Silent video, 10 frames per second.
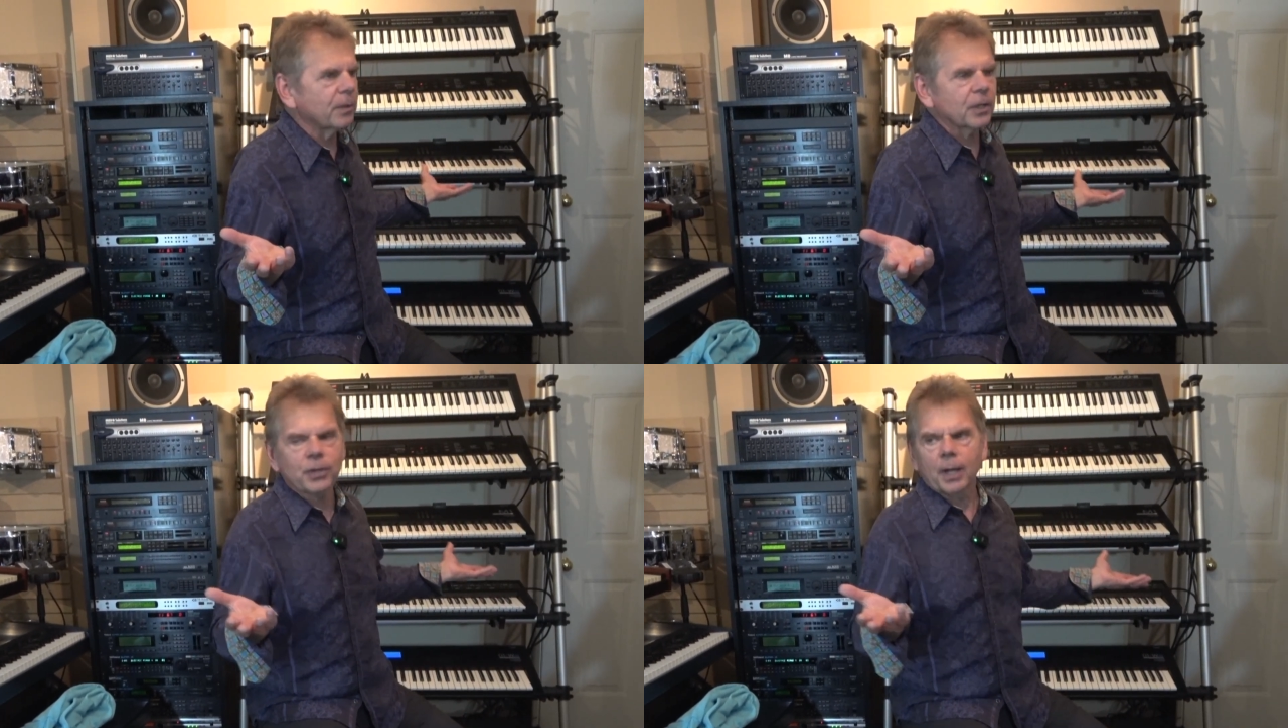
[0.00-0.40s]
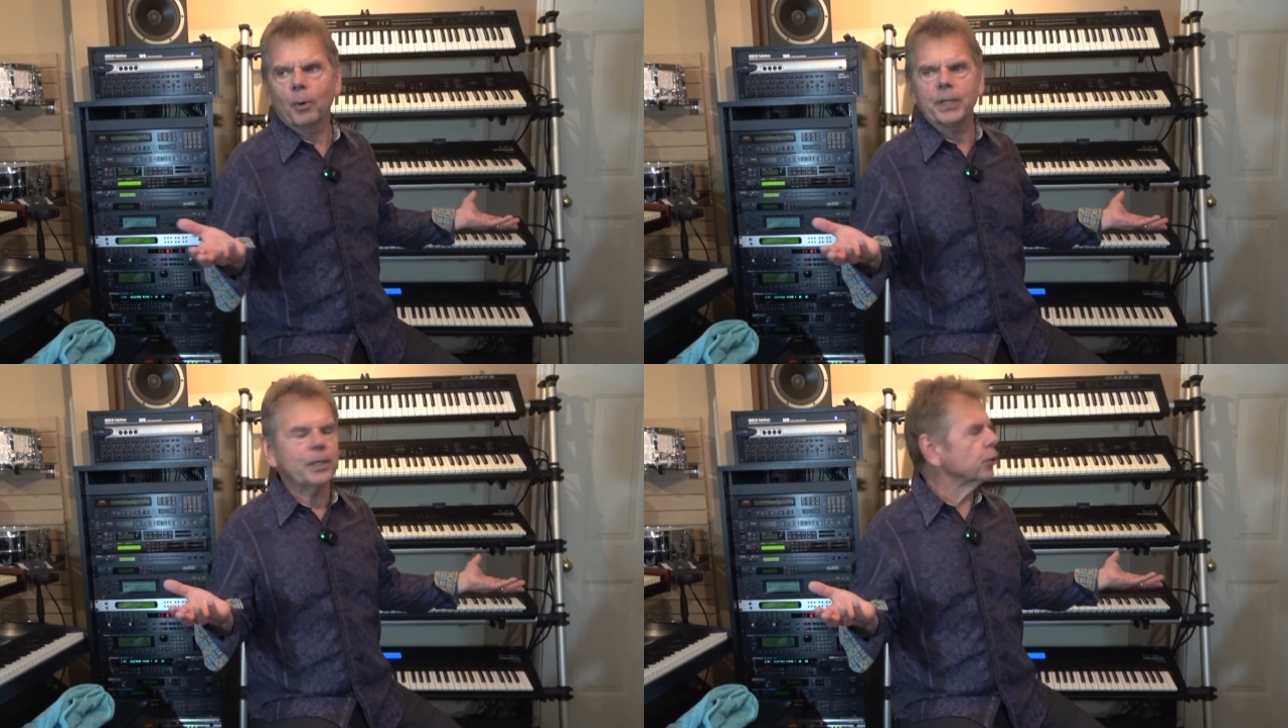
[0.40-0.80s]
I'm not talking
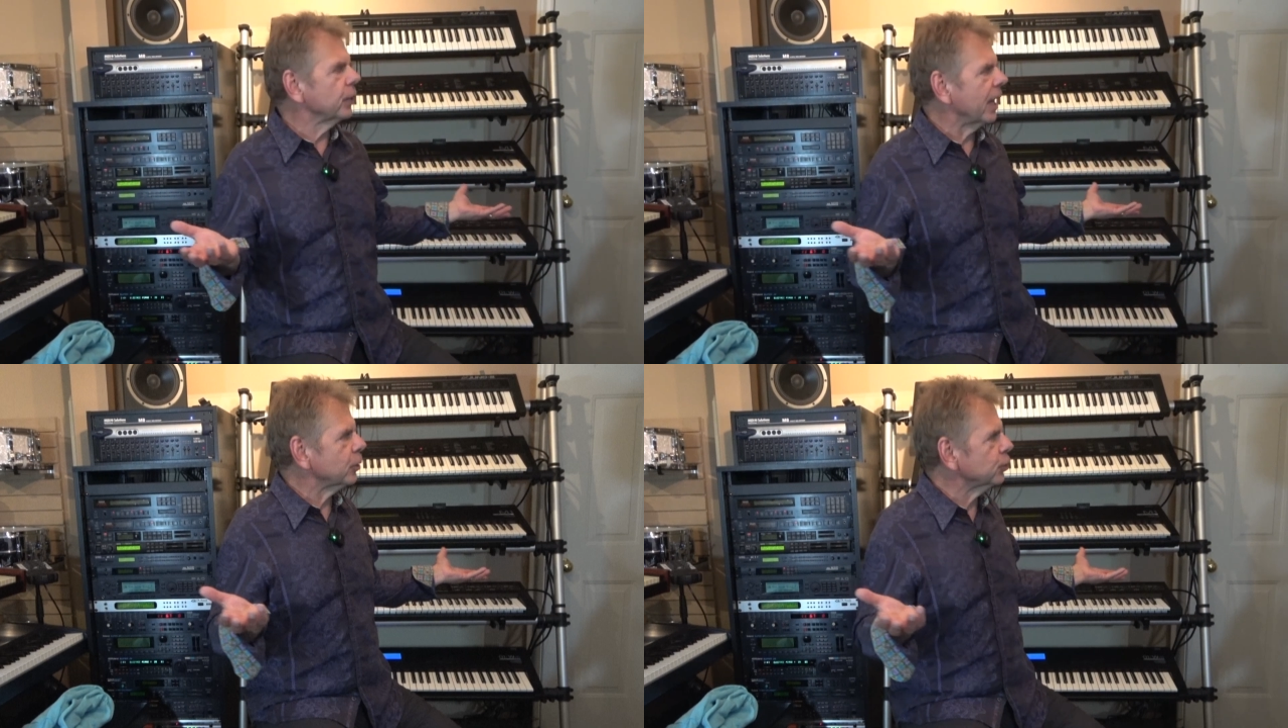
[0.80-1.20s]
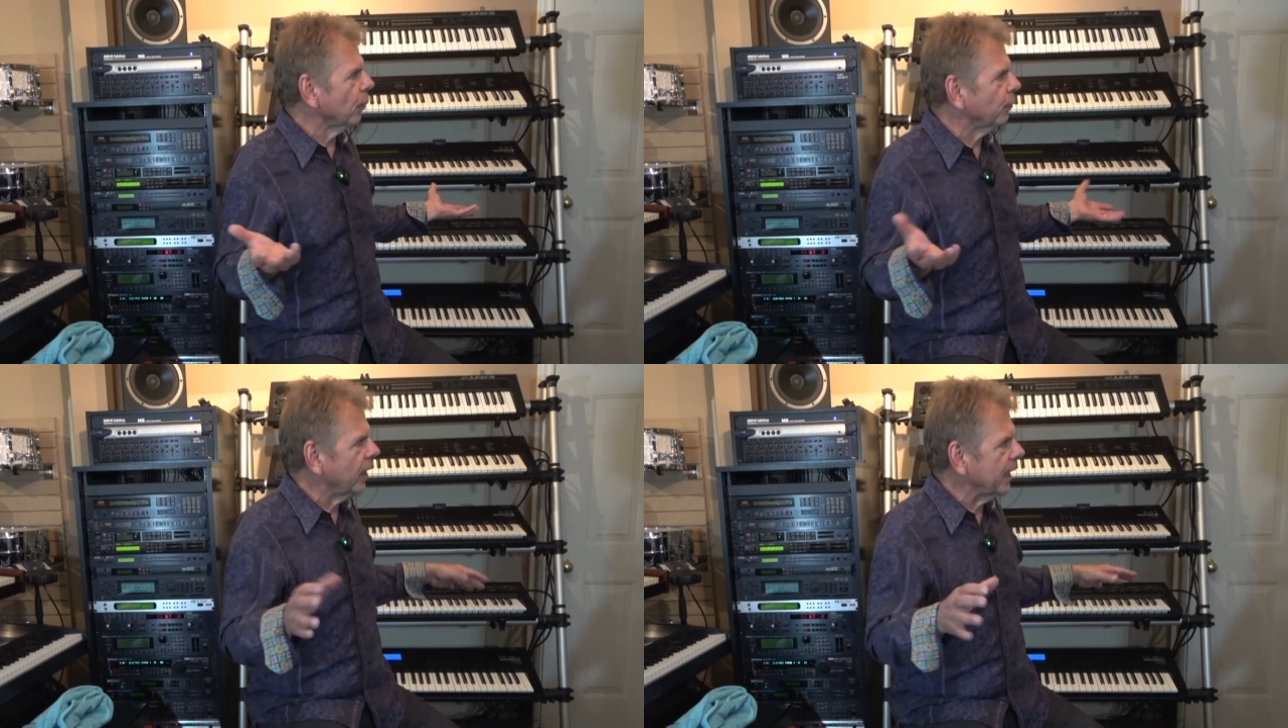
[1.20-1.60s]
about
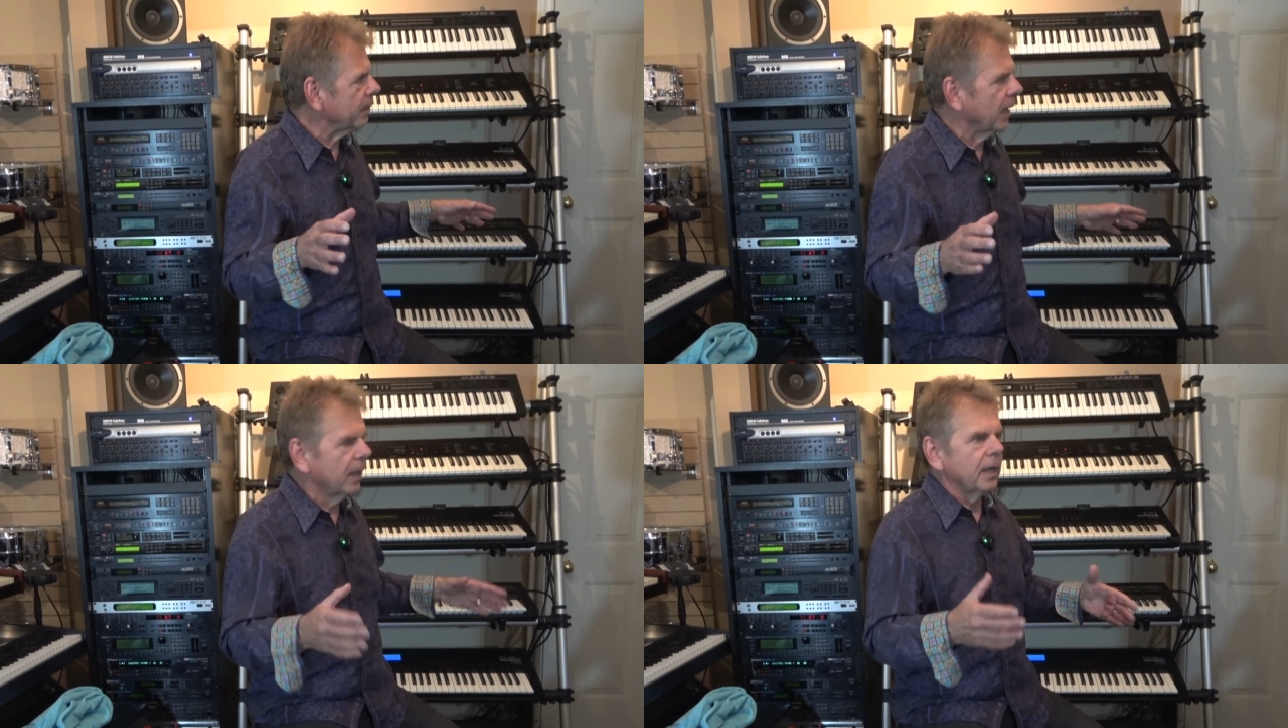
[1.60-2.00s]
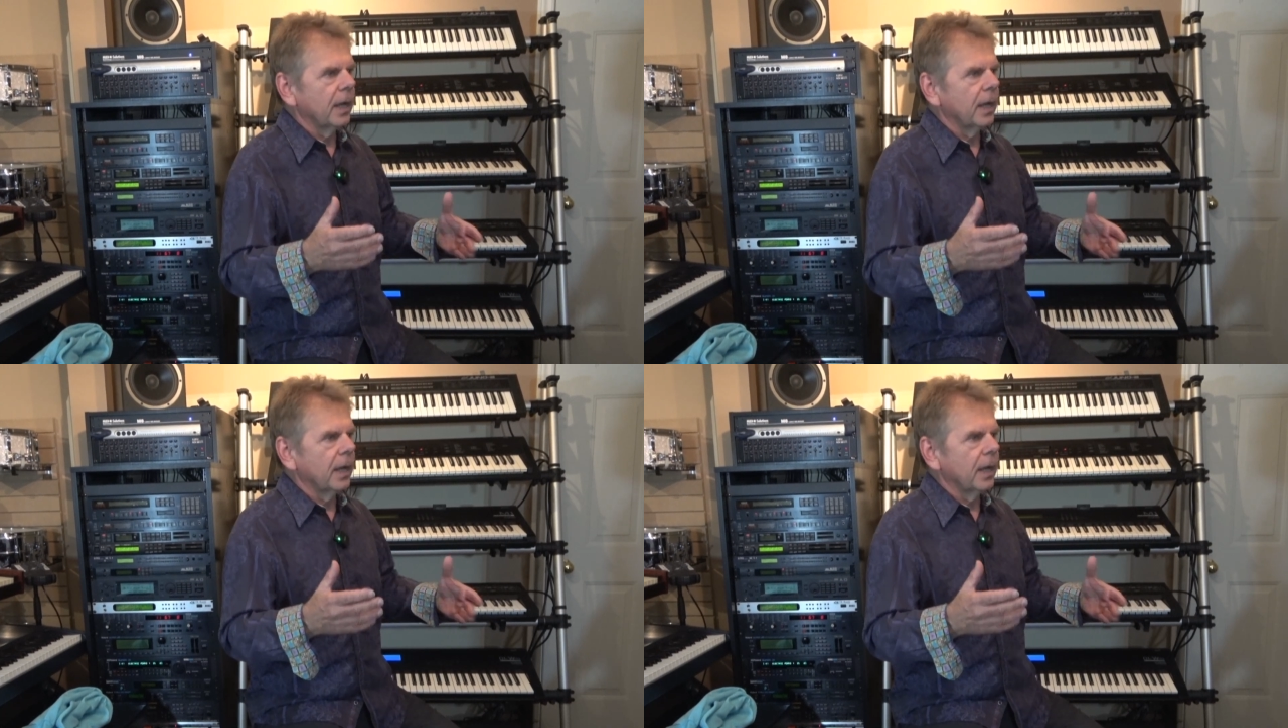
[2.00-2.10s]
international fame.